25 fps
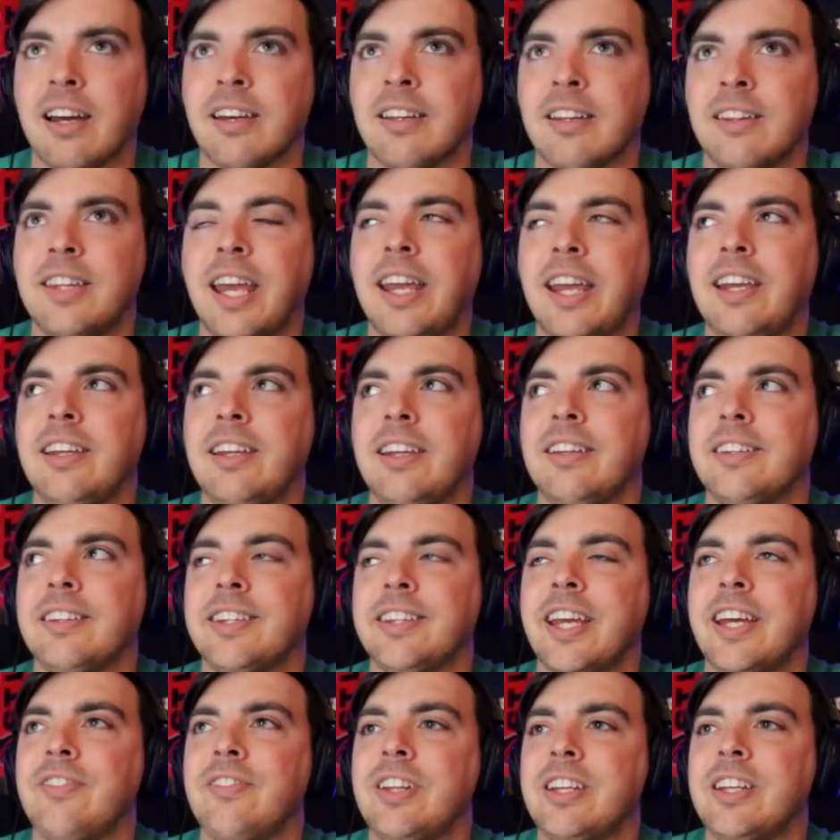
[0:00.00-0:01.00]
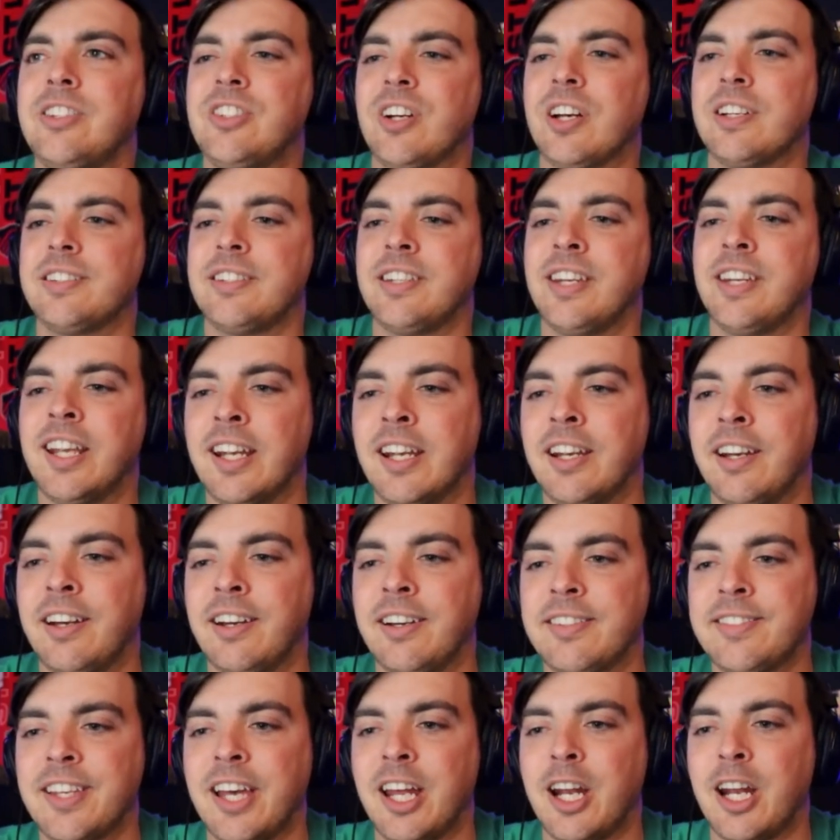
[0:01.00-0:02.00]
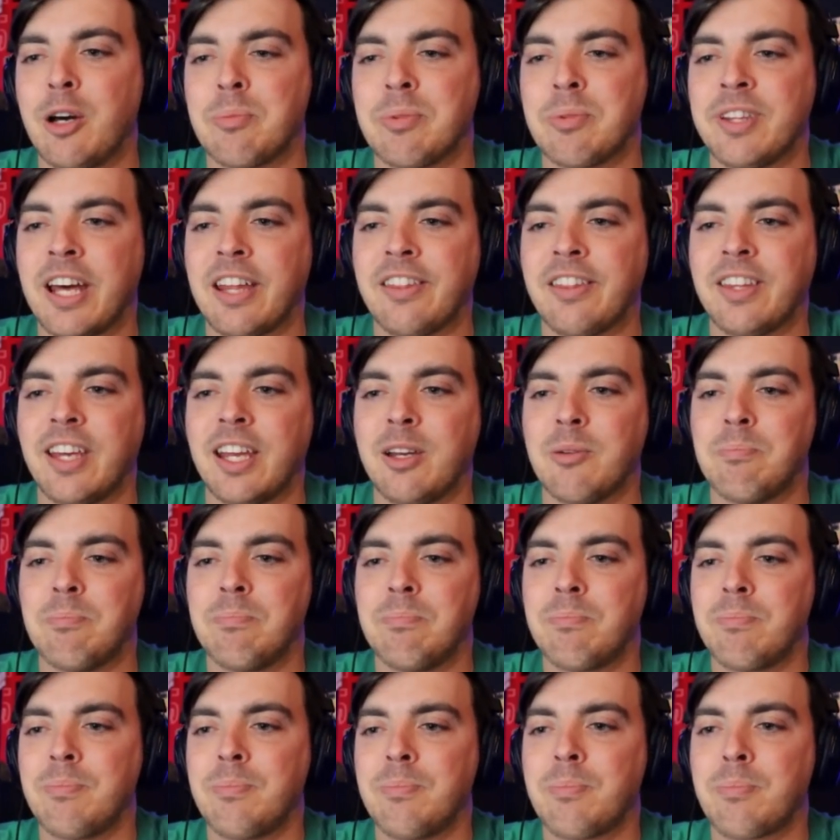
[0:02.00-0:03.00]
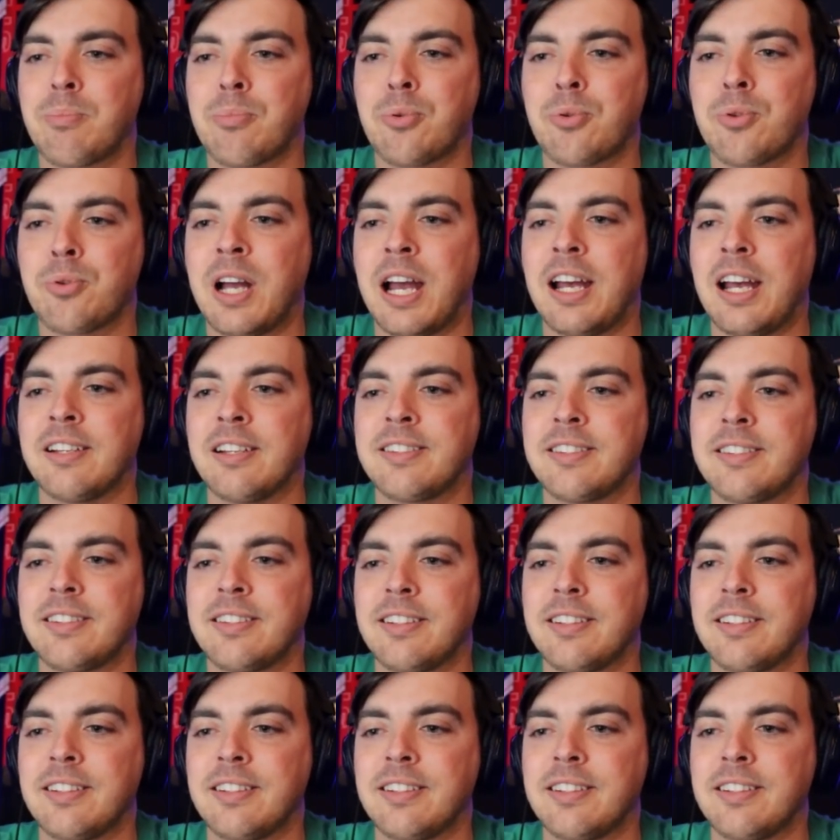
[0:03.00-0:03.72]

they they have an interesting setup in that they press.